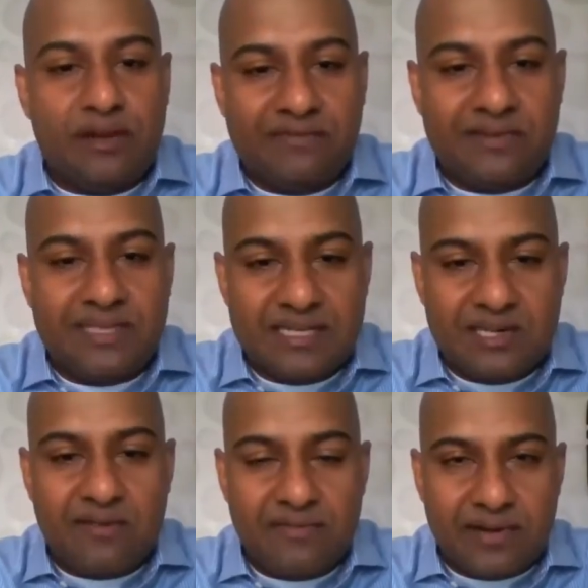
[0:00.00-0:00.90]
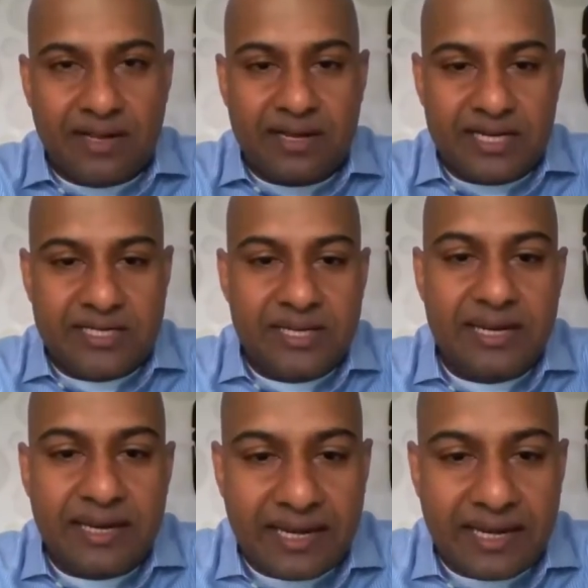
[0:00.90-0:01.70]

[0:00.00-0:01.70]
of course, there is a lot of recognition,